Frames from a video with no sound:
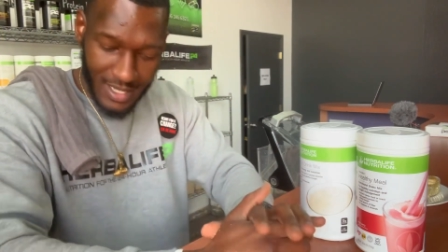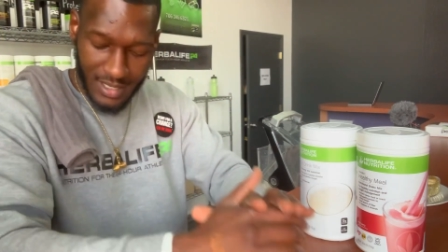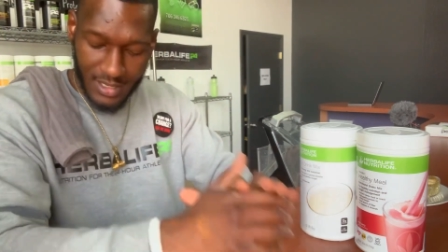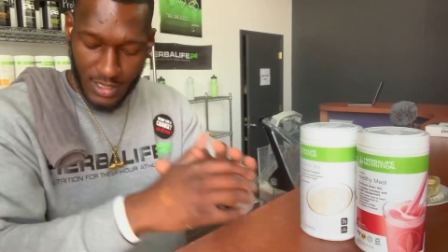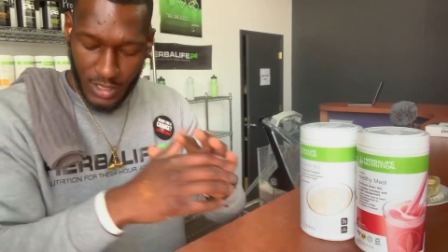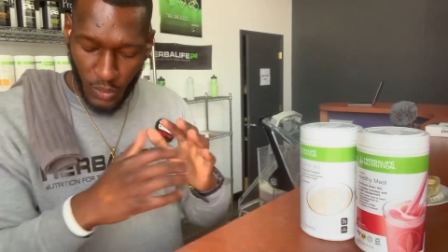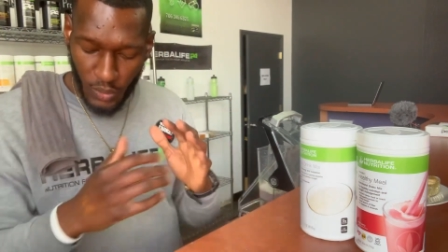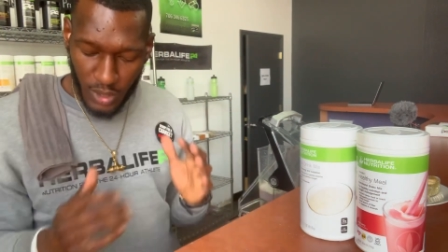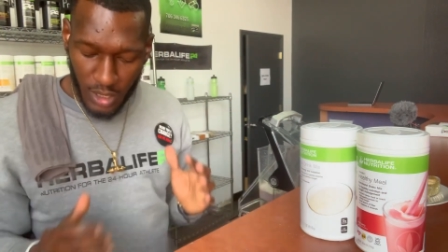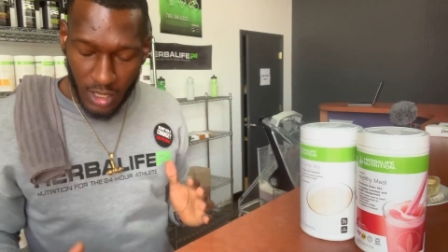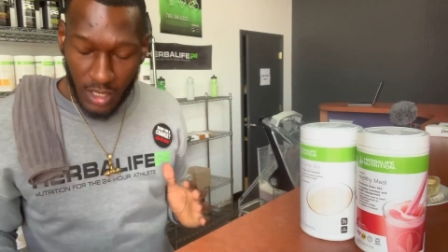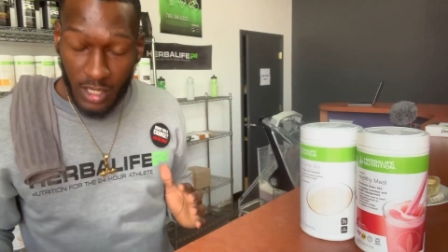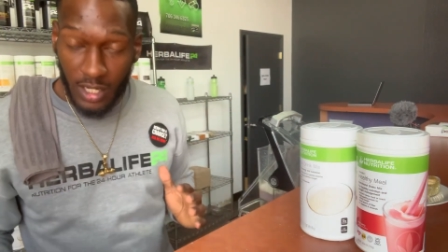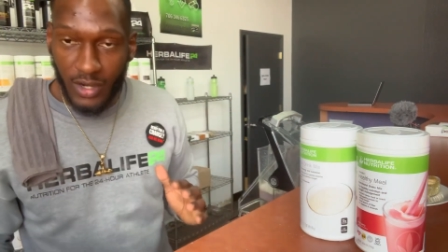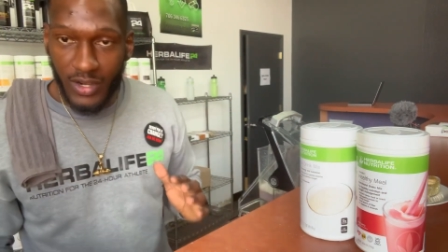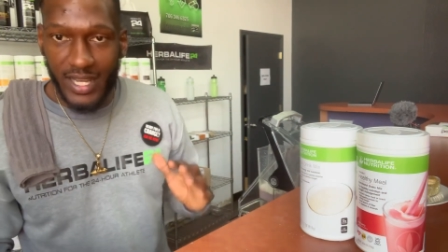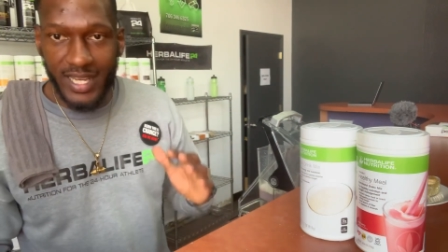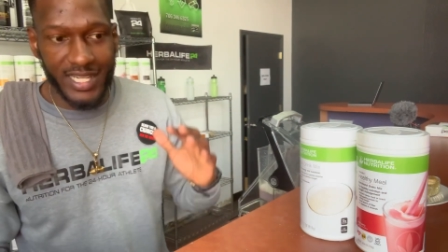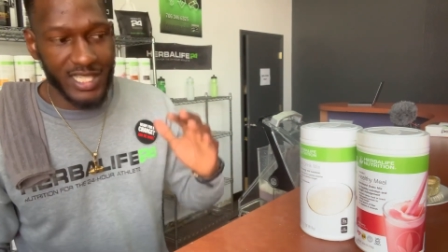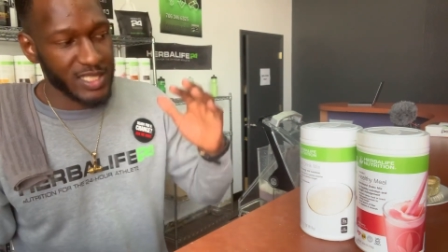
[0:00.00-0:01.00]
So we're gonna go
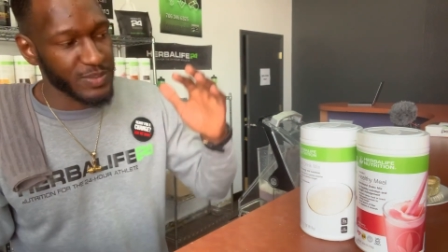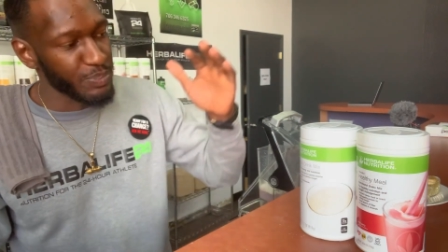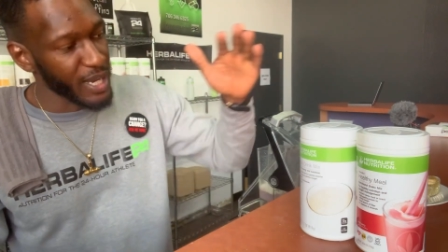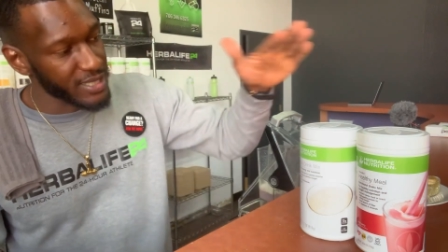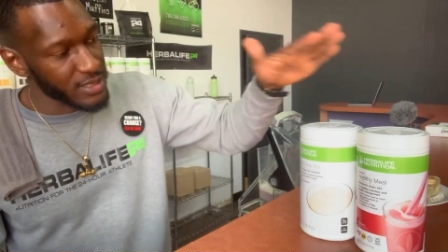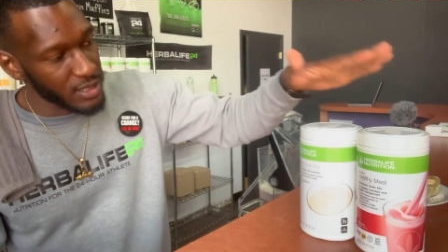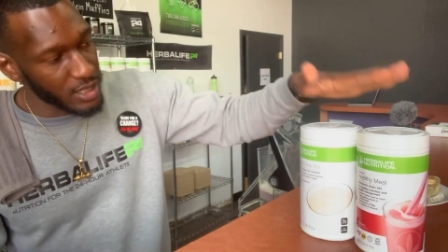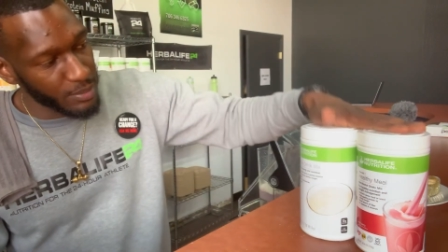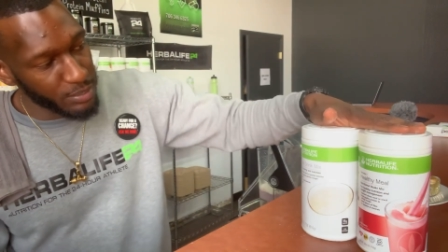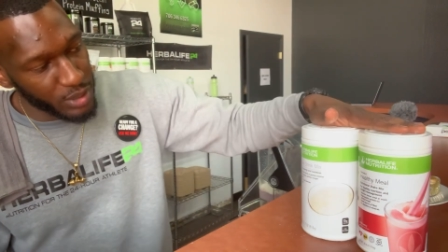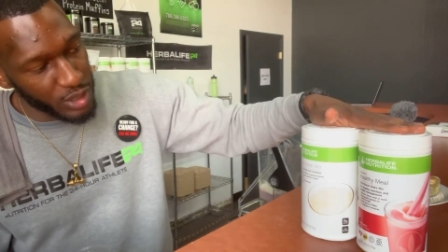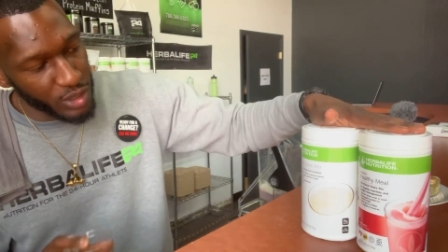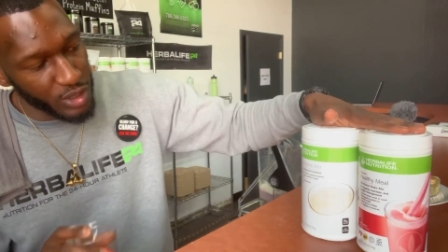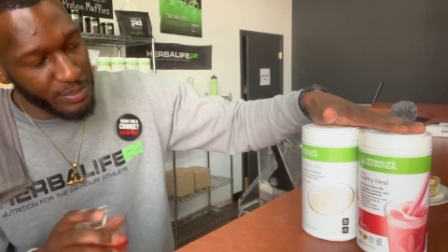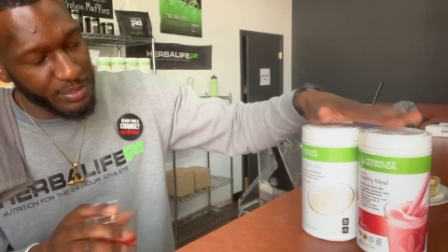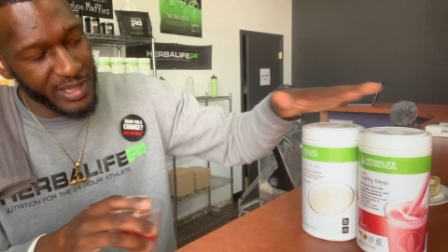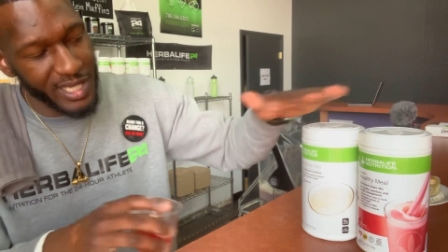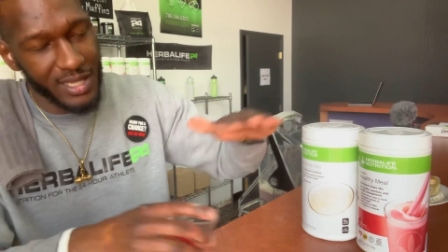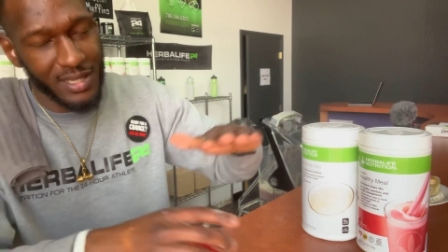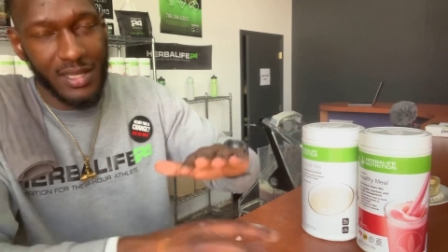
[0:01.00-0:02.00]
ahead and spice it up a little
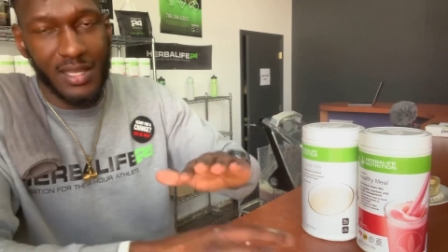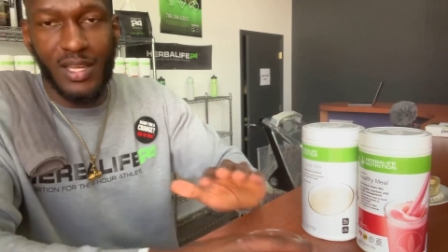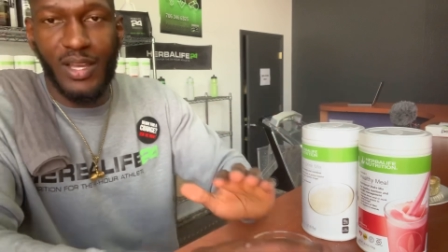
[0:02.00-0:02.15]
bit.